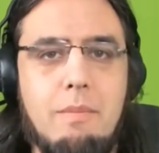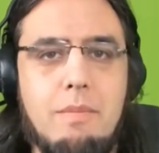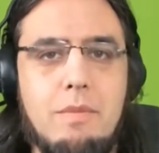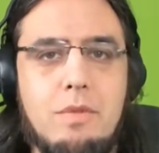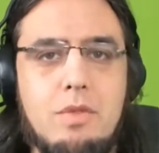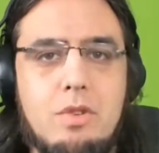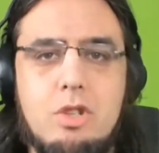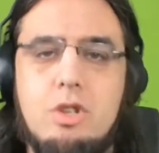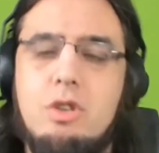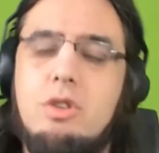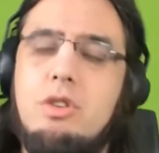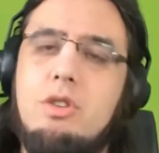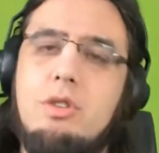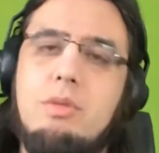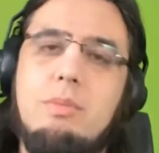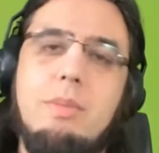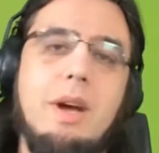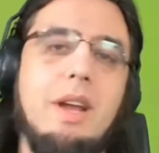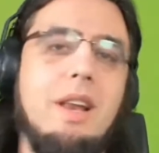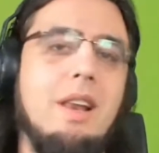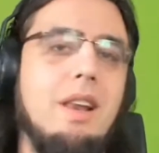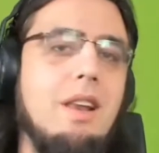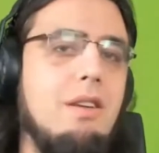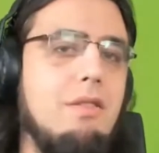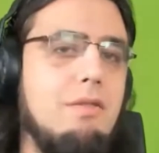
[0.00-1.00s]
Sure, you
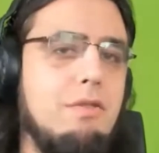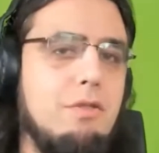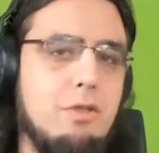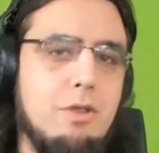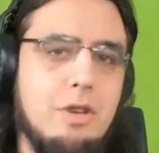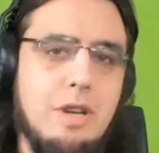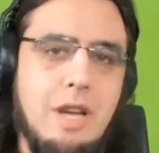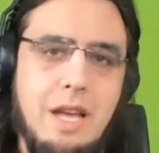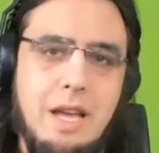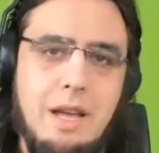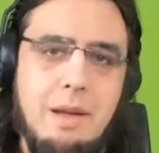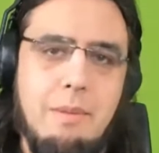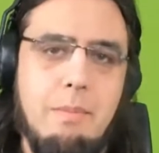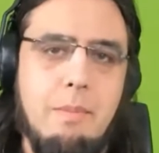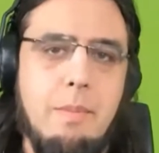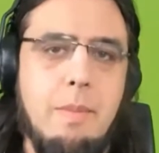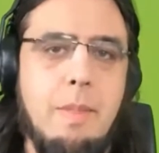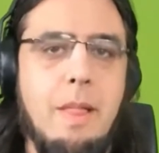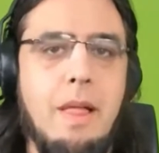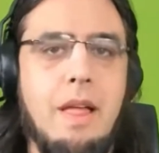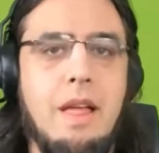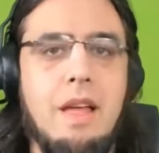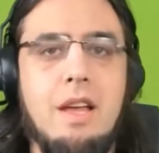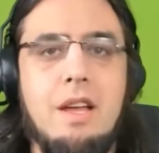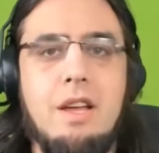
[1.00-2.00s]
might love your game
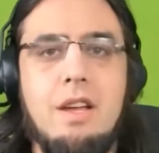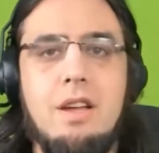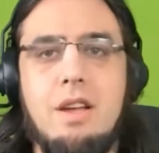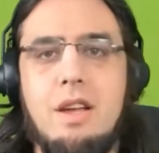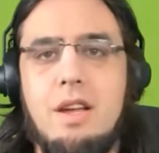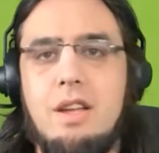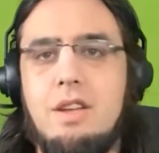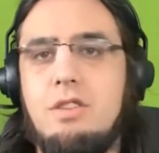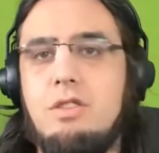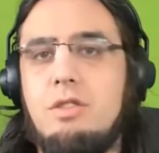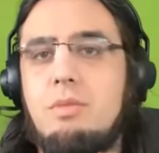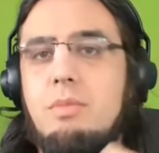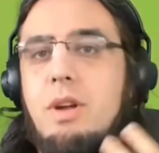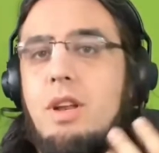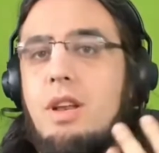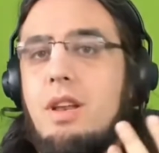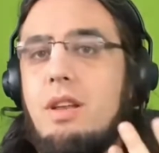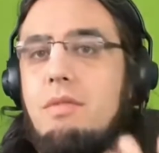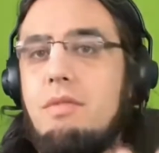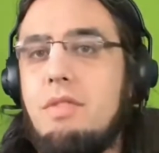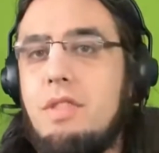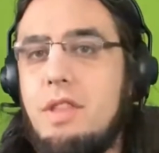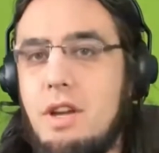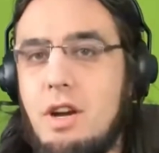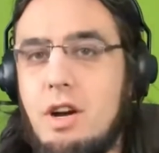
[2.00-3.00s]
and you might
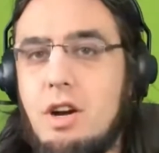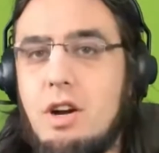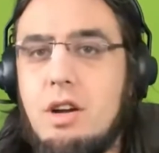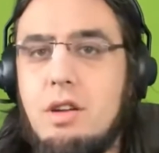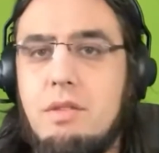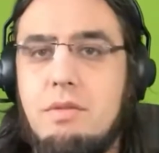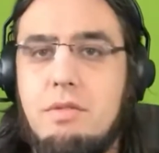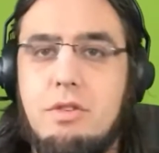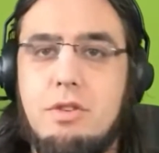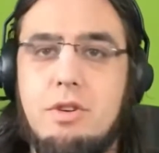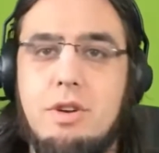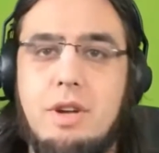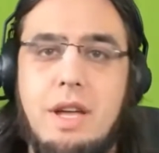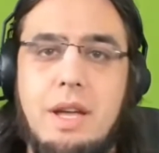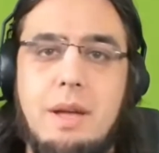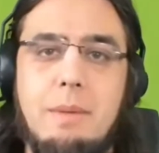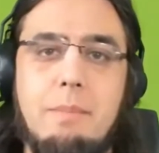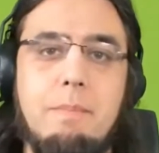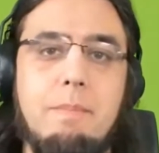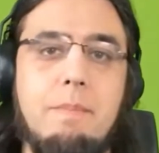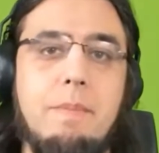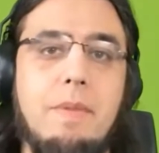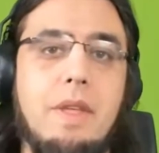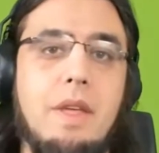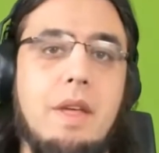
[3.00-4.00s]
love the art of your
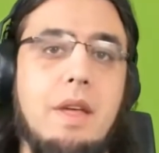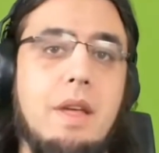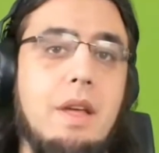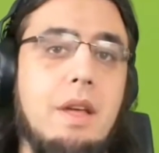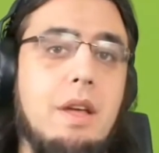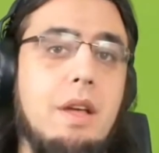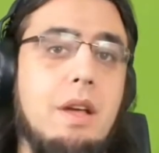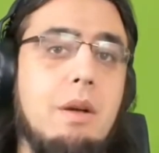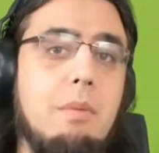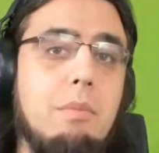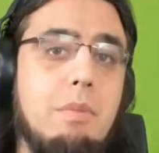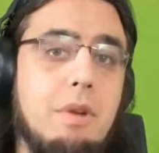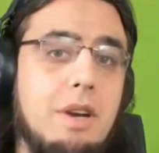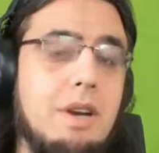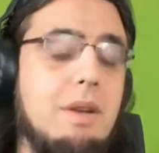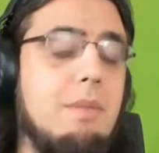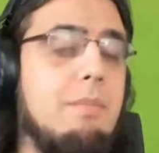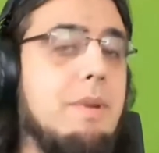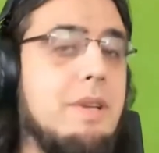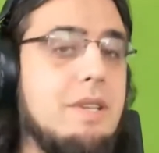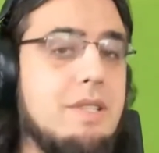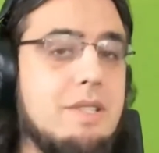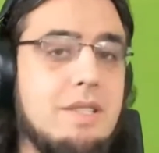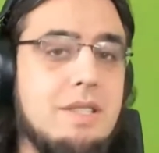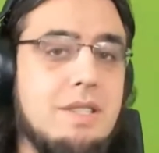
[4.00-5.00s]
game, but in a
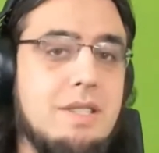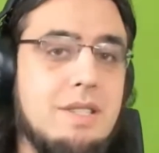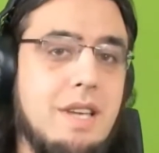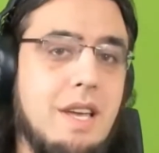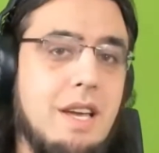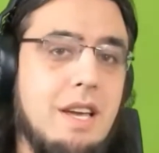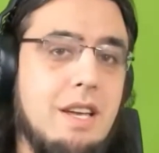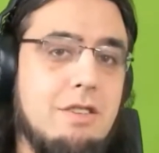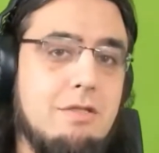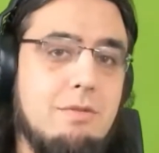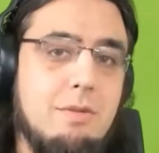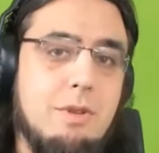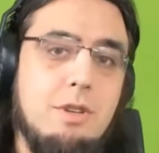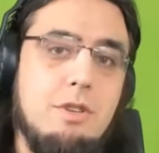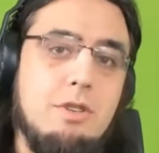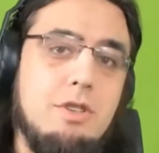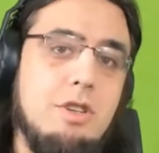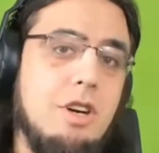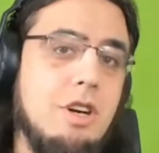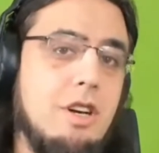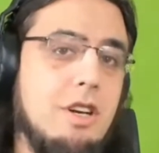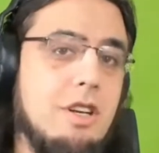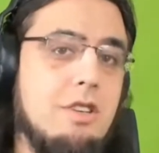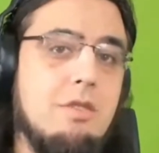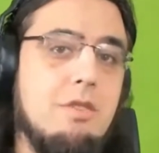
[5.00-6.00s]
business case, when you're
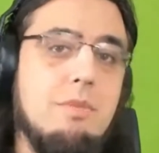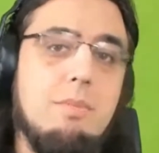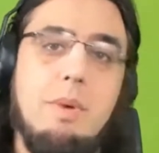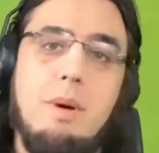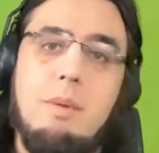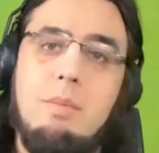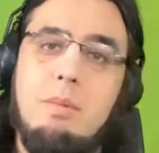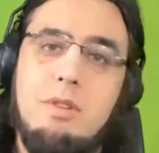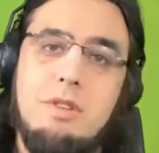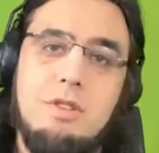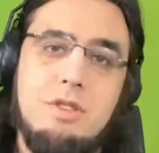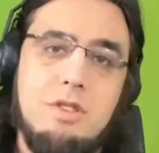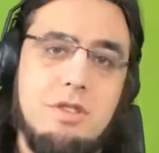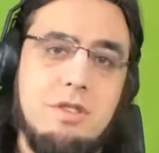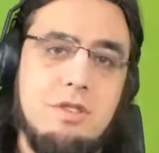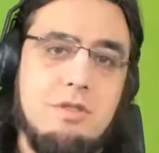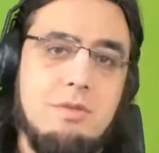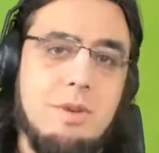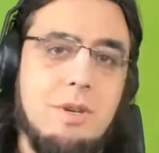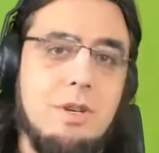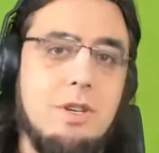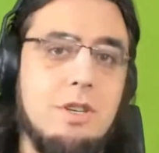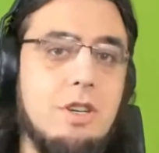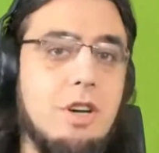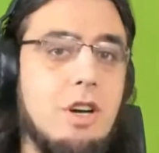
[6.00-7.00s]
talking to publishers,
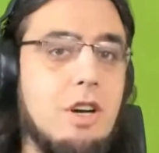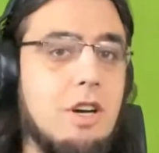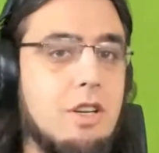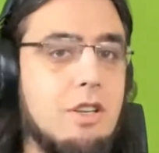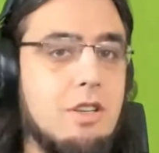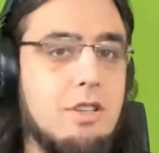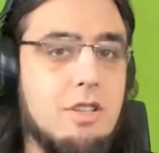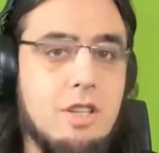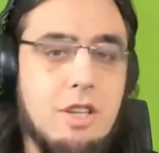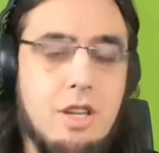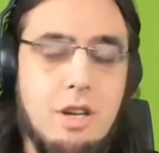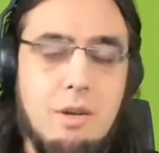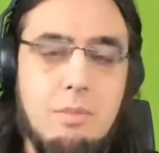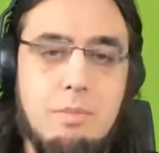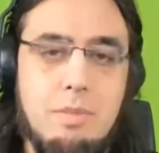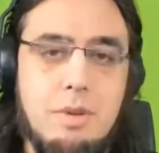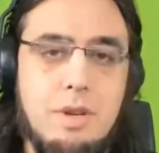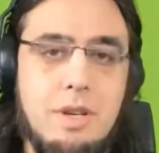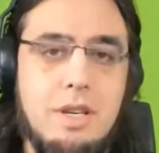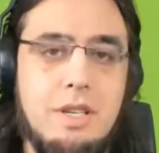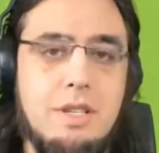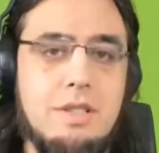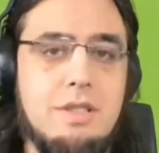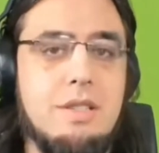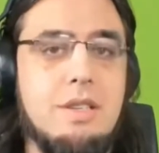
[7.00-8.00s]
when you're talking to
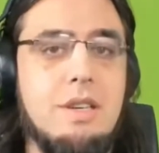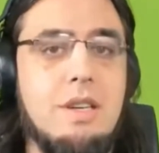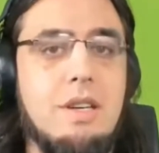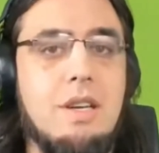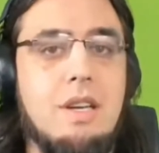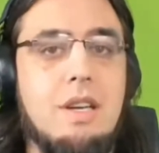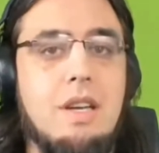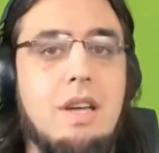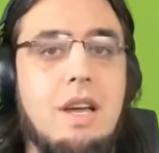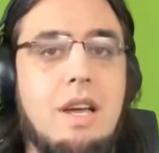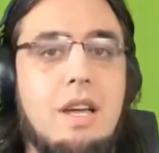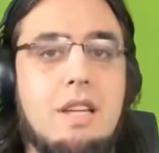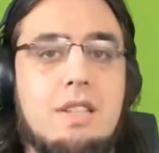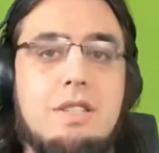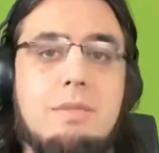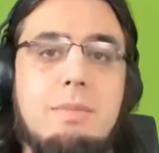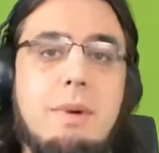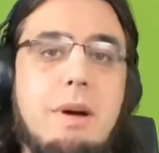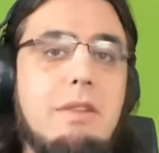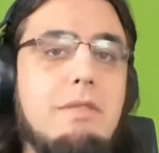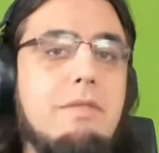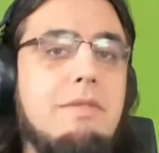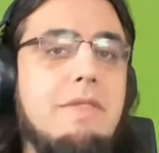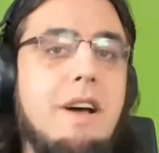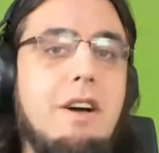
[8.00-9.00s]
companies, it's
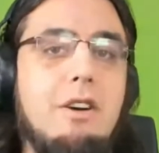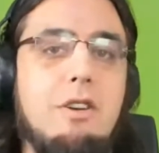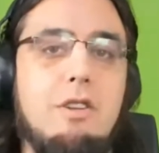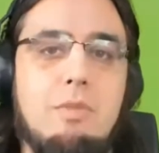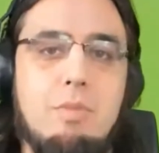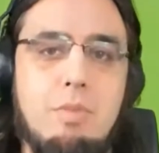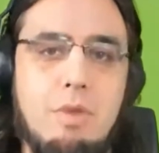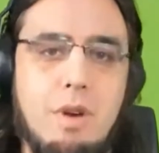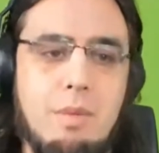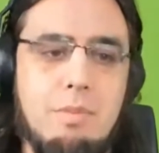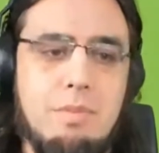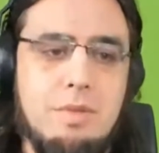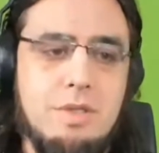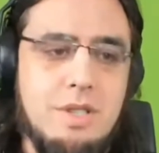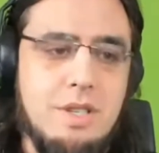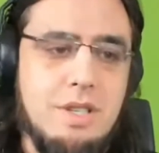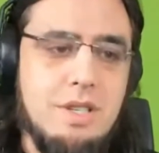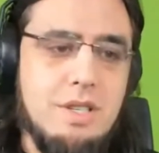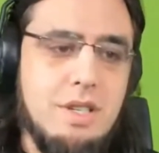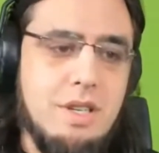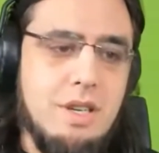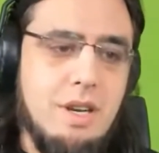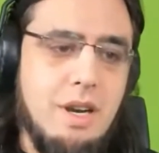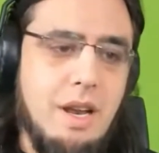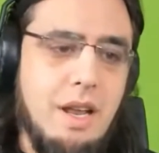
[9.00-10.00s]
about value
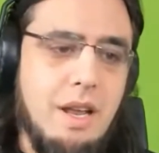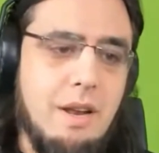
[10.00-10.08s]
proposition.